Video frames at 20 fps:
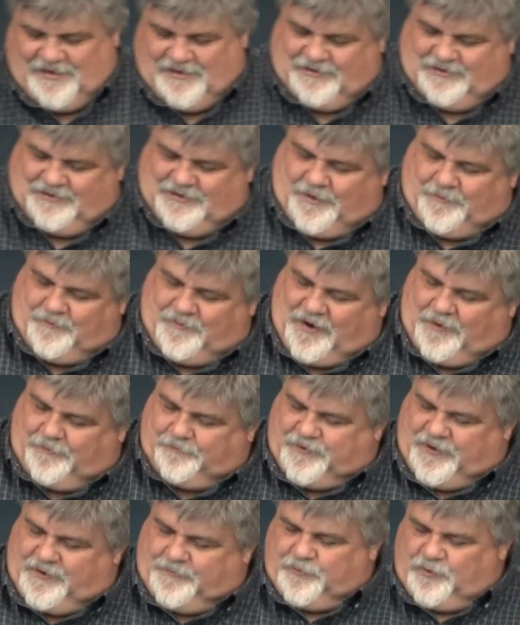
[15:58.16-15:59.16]
Let my
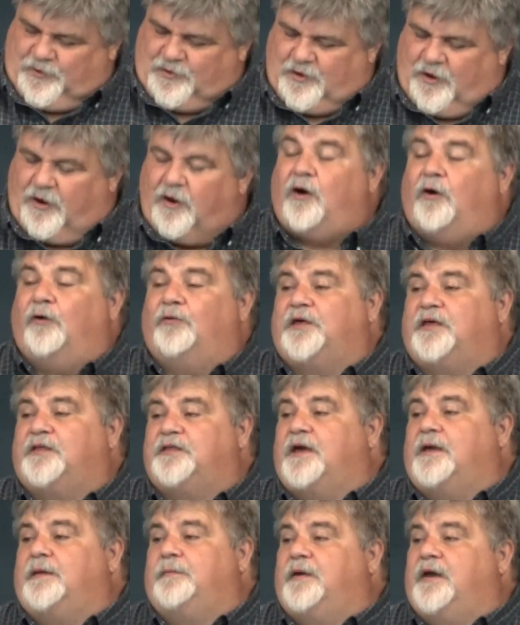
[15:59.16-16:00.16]
people go that
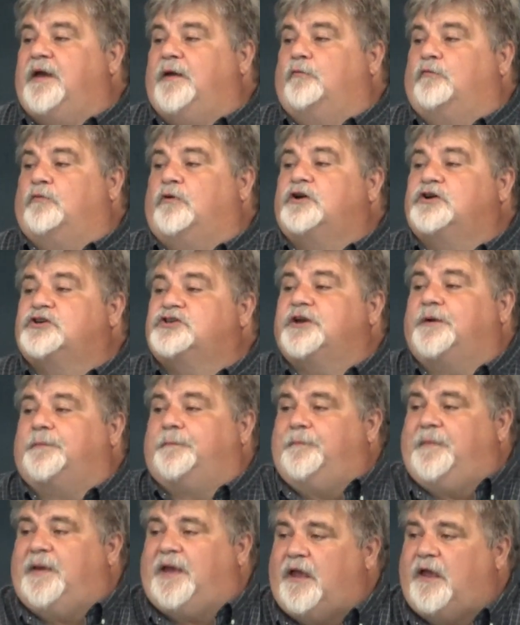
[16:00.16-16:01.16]
they may
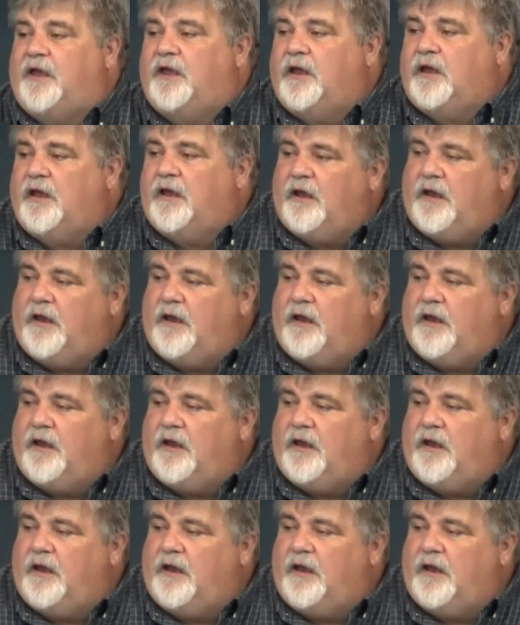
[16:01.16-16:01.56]
worship me.